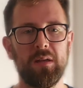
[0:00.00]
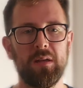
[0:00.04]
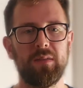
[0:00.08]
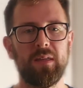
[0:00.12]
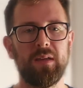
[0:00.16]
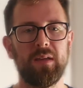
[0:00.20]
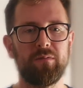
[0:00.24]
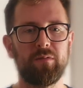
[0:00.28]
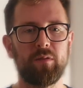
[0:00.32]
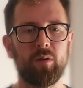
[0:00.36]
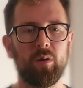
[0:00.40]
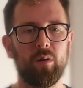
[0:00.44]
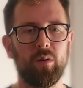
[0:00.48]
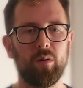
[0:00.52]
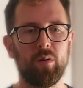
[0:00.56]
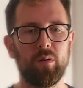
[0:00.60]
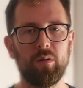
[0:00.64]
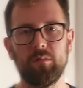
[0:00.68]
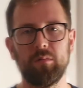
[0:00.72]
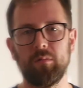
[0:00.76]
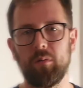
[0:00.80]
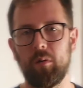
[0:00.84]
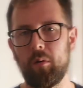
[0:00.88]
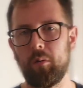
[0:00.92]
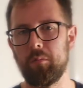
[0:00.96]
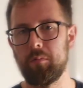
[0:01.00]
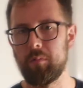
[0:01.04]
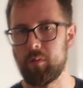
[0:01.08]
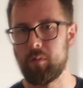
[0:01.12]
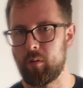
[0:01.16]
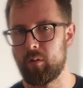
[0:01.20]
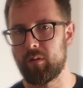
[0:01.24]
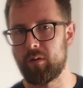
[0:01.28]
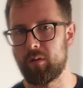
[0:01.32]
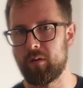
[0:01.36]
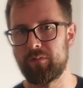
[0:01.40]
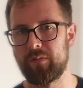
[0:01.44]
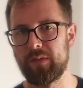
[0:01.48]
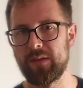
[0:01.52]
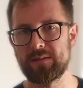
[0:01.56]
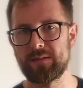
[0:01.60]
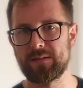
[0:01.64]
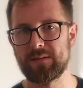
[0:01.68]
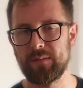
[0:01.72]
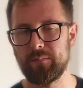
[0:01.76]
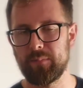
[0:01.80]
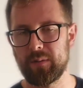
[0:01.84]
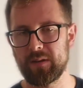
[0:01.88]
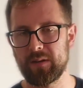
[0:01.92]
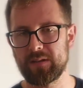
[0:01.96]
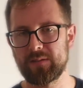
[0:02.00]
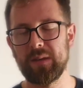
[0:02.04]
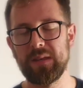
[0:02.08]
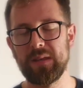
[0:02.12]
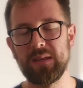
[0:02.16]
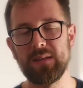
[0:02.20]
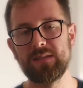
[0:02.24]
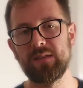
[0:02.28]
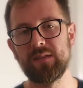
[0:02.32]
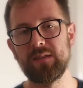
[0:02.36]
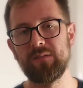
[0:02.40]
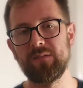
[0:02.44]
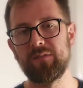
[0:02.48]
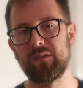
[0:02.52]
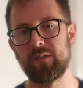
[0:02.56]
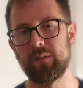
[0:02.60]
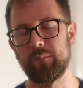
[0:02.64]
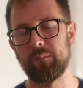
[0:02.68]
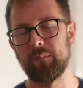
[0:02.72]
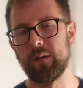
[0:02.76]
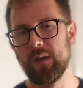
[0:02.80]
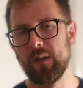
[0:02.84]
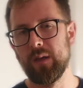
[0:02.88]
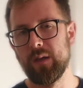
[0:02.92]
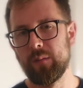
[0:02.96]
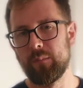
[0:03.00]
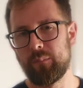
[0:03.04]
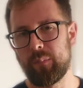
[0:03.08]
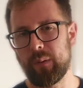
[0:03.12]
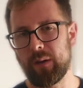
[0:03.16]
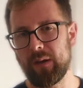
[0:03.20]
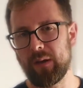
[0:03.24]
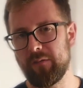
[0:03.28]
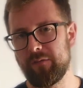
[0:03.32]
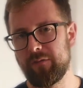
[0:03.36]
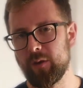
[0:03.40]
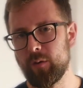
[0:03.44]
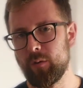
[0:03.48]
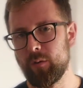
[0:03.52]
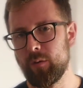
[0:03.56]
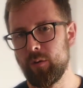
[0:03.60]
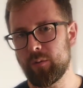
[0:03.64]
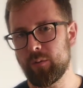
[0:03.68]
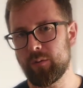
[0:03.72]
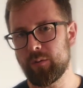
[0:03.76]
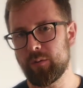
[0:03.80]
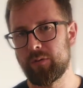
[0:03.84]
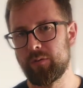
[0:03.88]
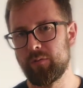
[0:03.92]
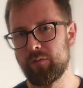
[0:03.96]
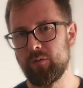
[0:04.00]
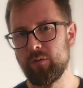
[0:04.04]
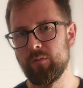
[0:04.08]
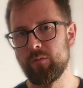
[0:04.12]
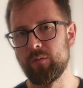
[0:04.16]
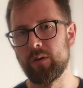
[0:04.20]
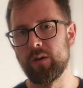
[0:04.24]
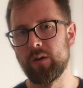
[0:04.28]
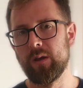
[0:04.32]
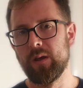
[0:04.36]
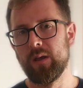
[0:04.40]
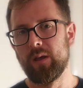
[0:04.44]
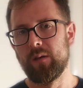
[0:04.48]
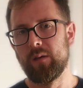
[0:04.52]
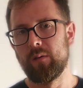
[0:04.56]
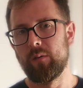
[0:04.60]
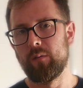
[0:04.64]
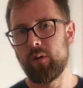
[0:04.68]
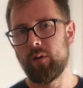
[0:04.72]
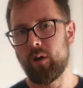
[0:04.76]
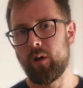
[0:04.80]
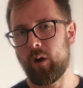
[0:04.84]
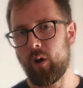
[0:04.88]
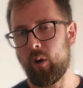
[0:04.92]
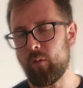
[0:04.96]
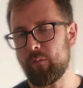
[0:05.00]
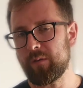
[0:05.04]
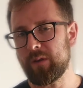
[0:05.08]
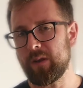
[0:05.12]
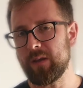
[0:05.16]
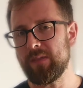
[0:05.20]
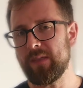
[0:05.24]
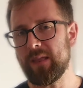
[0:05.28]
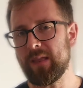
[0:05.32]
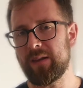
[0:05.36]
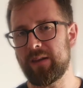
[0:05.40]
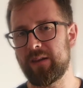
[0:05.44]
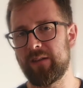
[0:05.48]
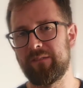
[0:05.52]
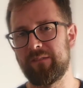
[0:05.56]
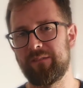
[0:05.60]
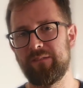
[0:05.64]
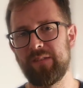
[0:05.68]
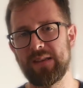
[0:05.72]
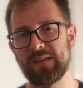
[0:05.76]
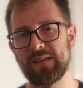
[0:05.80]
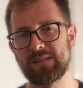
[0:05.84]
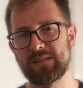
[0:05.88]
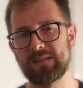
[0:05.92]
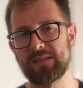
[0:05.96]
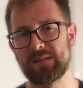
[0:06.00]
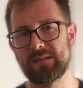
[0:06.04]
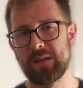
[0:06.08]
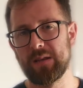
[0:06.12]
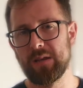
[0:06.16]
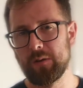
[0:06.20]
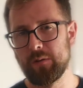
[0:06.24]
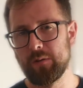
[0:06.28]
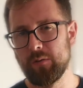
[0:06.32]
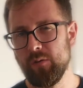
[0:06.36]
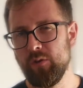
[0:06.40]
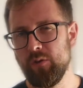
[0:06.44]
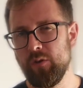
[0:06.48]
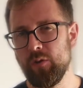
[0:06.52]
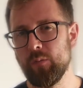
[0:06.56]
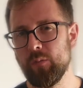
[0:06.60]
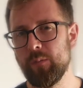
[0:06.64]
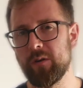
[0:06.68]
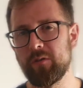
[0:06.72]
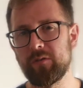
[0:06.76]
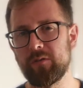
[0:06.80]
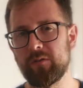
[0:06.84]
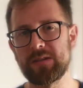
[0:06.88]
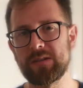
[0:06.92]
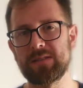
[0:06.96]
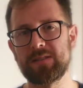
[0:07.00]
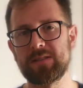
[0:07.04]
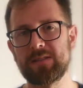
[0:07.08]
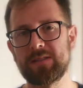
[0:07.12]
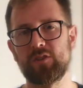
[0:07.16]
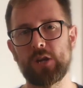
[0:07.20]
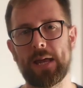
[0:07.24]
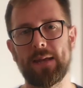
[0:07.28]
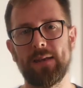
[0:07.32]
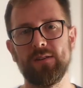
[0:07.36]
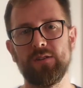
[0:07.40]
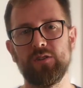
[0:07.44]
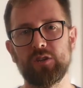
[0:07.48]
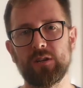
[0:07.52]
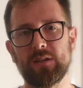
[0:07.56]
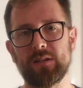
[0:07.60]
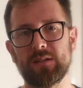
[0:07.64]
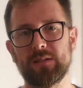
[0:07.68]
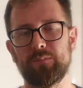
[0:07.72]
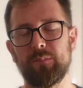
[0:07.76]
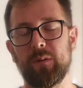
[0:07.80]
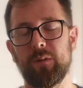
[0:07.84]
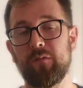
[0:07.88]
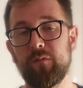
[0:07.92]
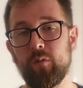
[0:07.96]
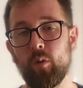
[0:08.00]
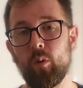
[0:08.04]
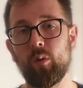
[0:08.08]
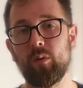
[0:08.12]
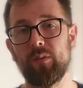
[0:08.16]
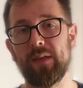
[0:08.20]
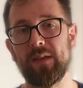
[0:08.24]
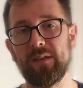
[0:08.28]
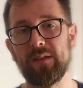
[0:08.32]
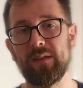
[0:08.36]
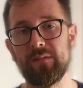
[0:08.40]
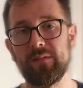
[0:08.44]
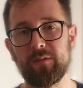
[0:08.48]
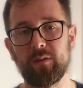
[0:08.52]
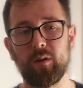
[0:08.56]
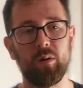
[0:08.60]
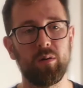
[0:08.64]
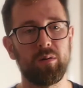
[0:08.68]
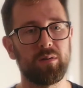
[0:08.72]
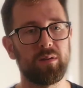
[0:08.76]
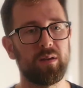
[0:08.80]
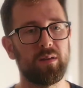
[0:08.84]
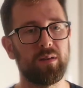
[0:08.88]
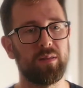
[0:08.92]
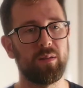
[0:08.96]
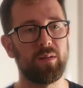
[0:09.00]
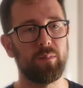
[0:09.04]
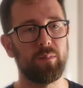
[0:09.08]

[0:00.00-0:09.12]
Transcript: they've got all of this, it must be easy for them. But if you look through, often they'll have faced numerous challenges before they've got to the